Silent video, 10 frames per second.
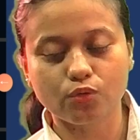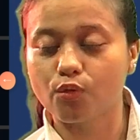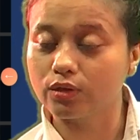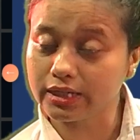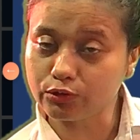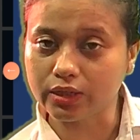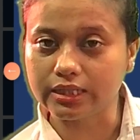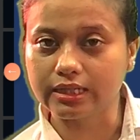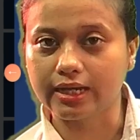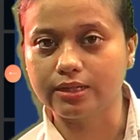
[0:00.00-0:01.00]
only
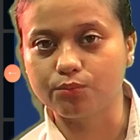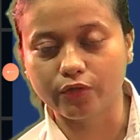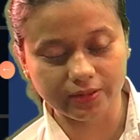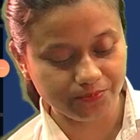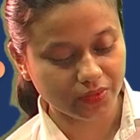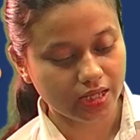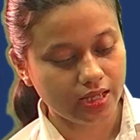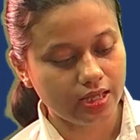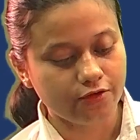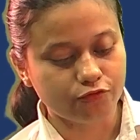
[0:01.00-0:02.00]

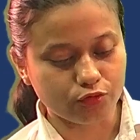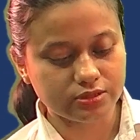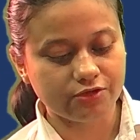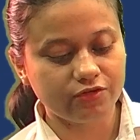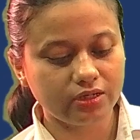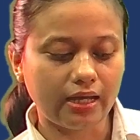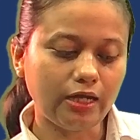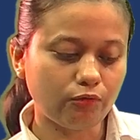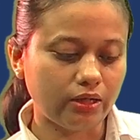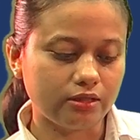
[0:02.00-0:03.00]
29.47 and
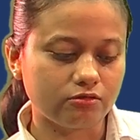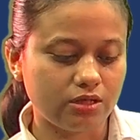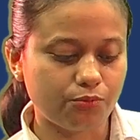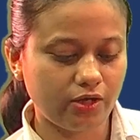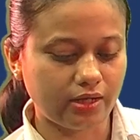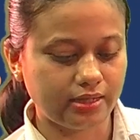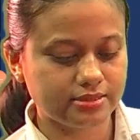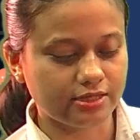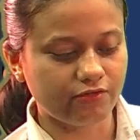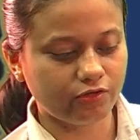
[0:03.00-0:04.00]

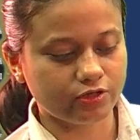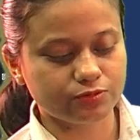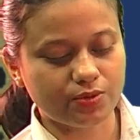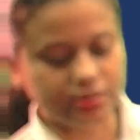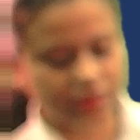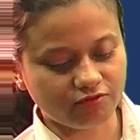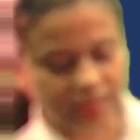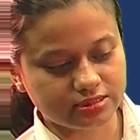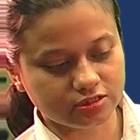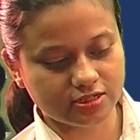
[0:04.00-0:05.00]
23.97 respectively,
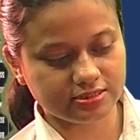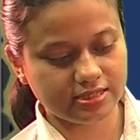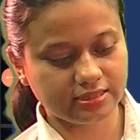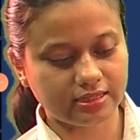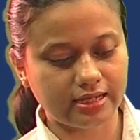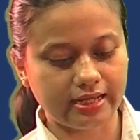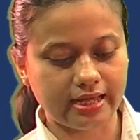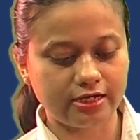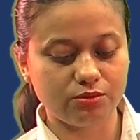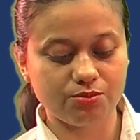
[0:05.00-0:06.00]
suggesting that
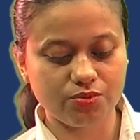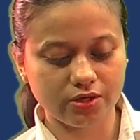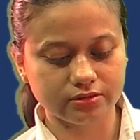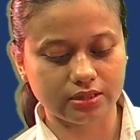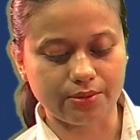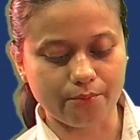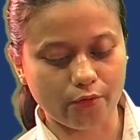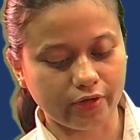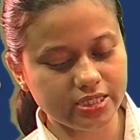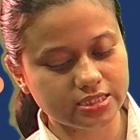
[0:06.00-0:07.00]
academic peers and
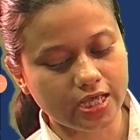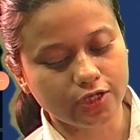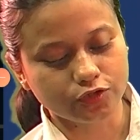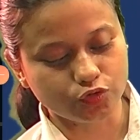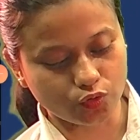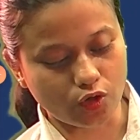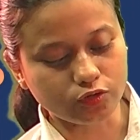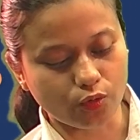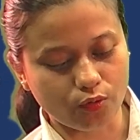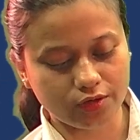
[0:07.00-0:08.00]
employees do not
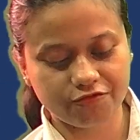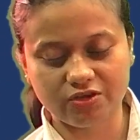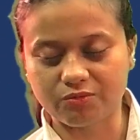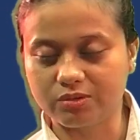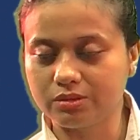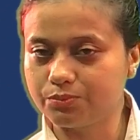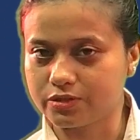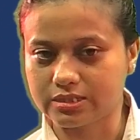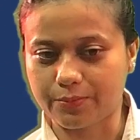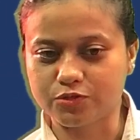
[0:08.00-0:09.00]
hold a favorable
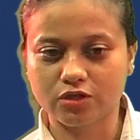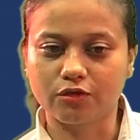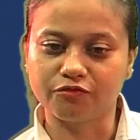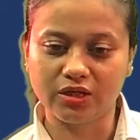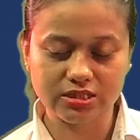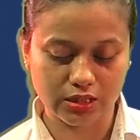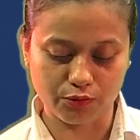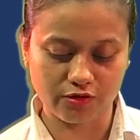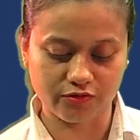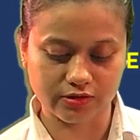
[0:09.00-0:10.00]
perception of these
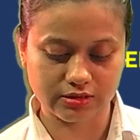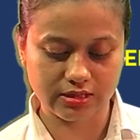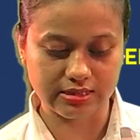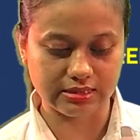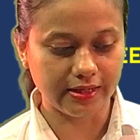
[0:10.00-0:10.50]
universities.